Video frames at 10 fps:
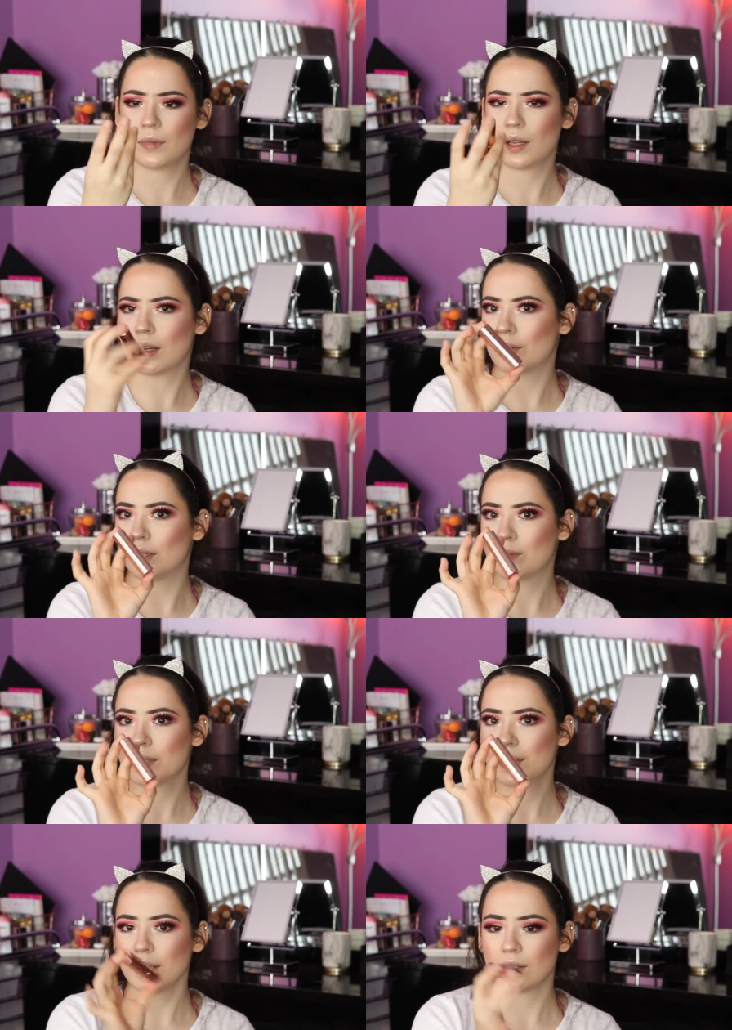Liquid
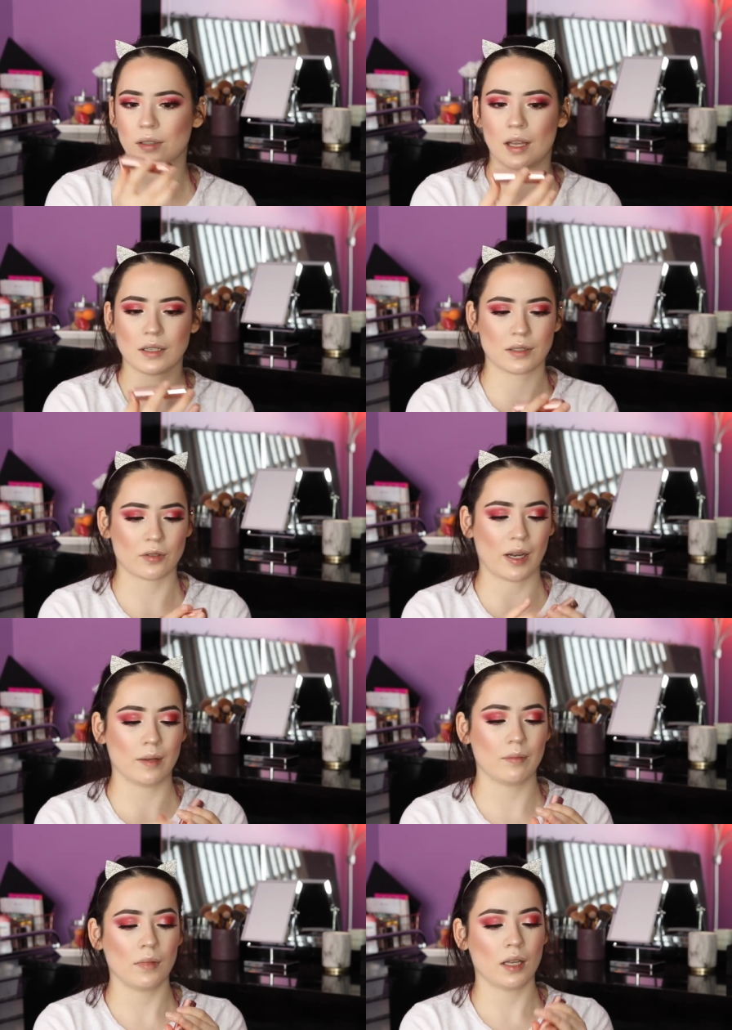Lipstick, or Luxe
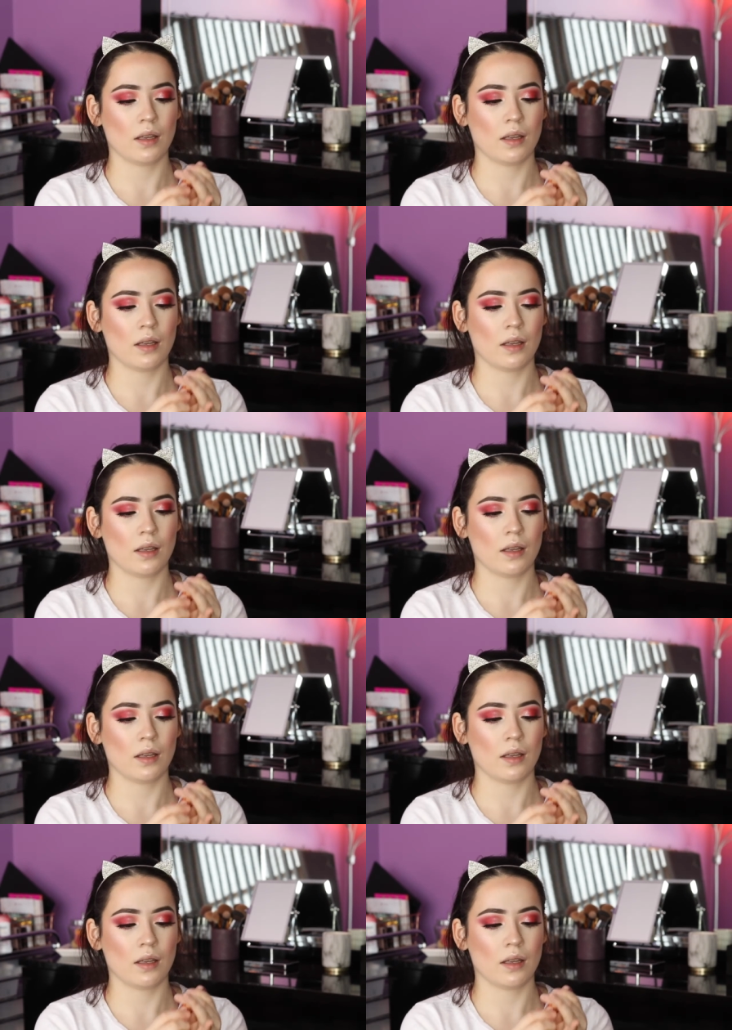Creme